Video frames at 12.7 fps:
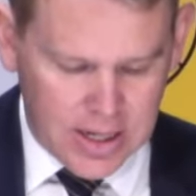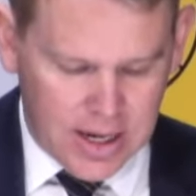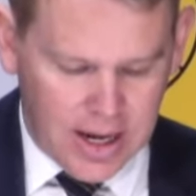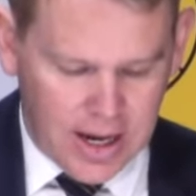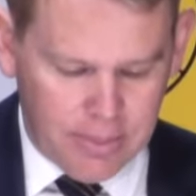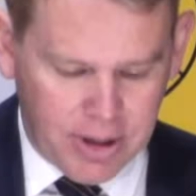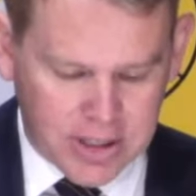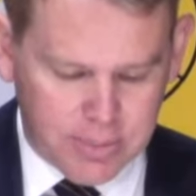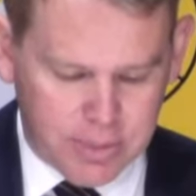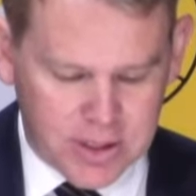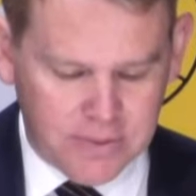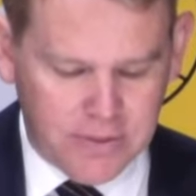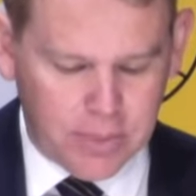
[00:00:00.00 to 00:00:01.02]
Amongst
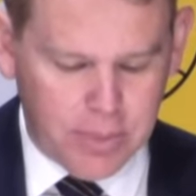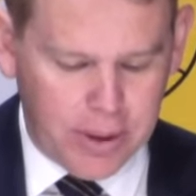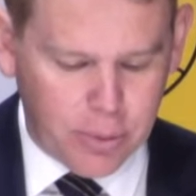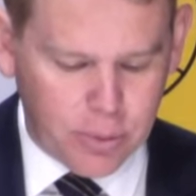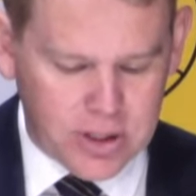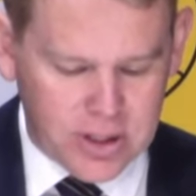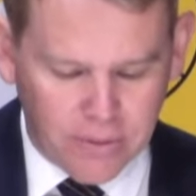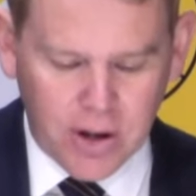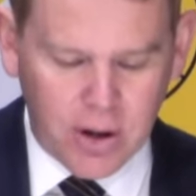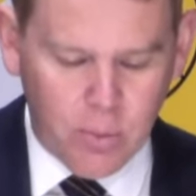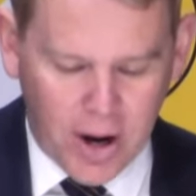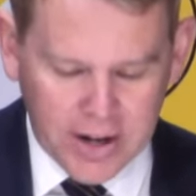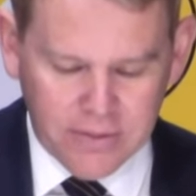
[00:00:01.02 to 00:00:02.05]
Pacific people,
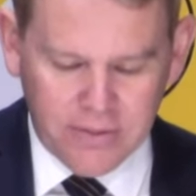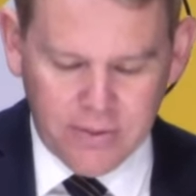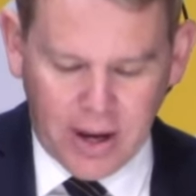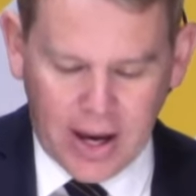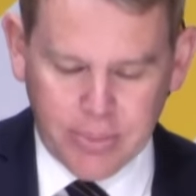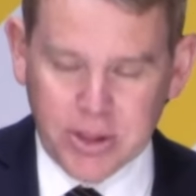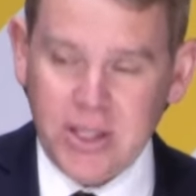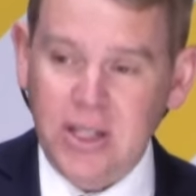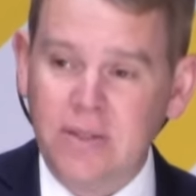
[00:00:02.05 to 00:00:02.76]
71%